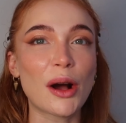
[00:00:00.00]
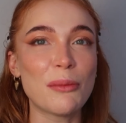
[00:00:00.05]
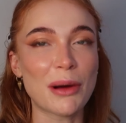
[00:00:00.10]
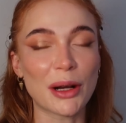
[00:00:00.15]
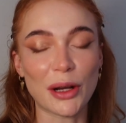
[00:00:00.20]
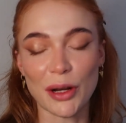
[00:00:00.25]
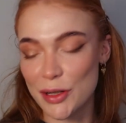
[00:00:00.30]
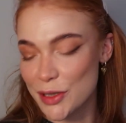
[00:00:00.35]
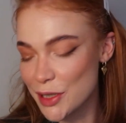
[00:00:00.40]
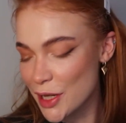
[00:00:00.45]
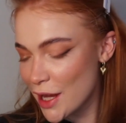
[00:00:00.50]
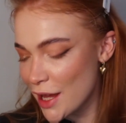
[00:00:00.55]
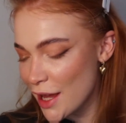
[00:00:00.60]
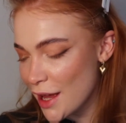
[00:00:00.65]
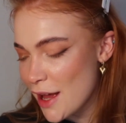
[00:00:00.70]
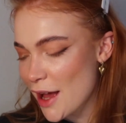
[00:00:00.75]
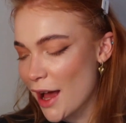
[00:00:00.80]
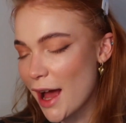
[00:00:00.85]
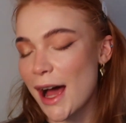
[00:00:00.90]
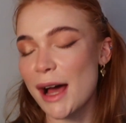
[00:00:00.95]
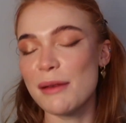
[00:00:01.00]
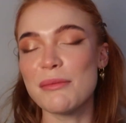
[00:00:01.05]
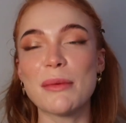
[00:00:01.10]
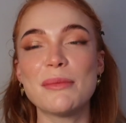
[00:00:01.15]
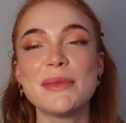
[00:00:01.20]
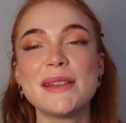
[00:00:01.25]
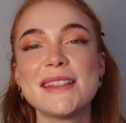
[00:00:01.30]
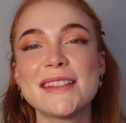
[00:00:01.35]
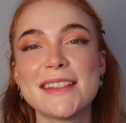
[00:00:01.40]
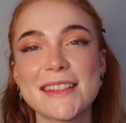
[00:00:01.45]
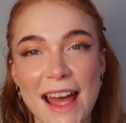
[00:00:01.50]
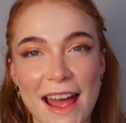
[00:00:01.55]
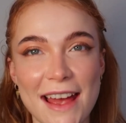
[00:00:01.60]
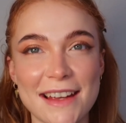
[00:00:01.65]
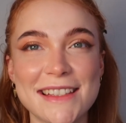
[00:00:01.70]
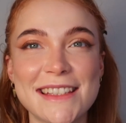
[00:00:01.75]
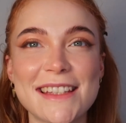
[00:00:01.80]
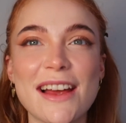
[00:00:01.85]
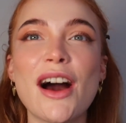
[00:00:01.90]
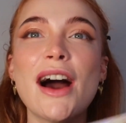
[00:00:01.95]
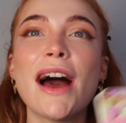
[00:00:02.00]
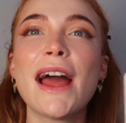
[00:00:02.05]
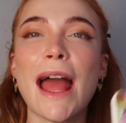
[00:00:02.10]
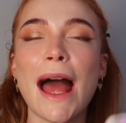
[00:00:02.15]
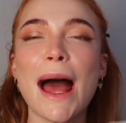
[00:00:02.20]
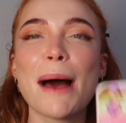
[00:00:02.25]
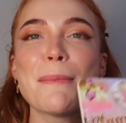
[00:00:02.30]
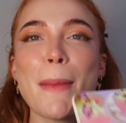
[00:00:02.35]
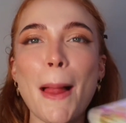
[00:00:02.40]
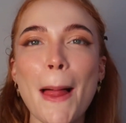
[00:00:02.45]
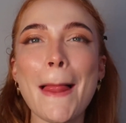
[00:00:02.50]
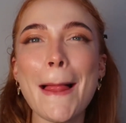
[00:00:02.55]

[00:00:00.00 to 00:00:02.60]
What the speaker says: Oh my gosh, I'm obsessed. I am